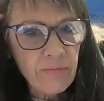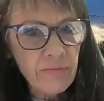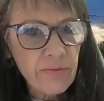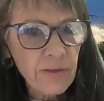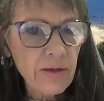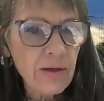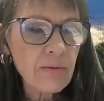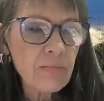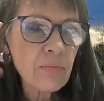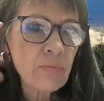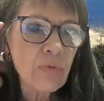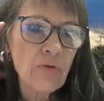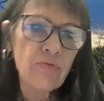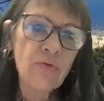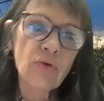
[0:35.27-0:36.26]
them
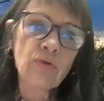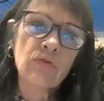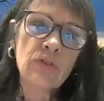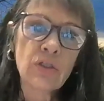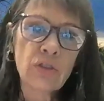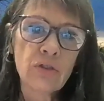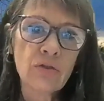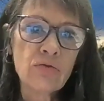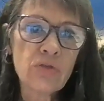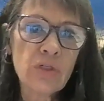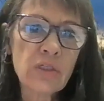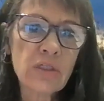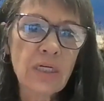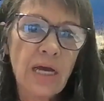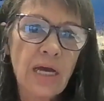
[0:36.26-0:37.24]
referred to you just to
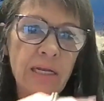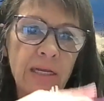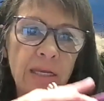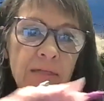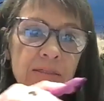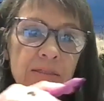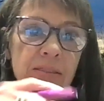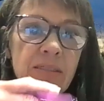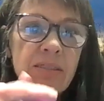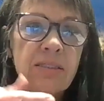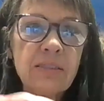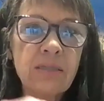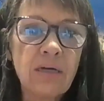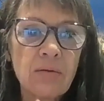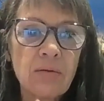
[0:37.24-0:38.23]
kind of get
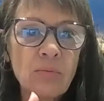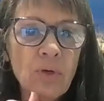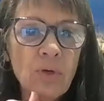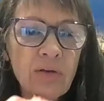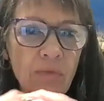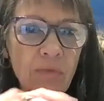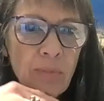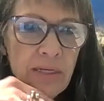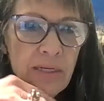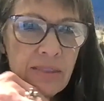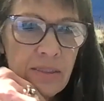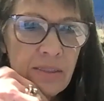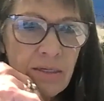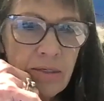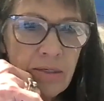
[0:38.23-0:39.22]
somewhat of a
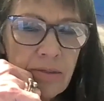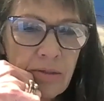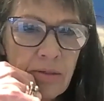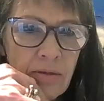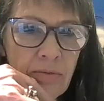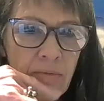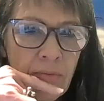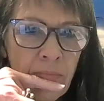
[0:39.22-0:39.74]
baseline?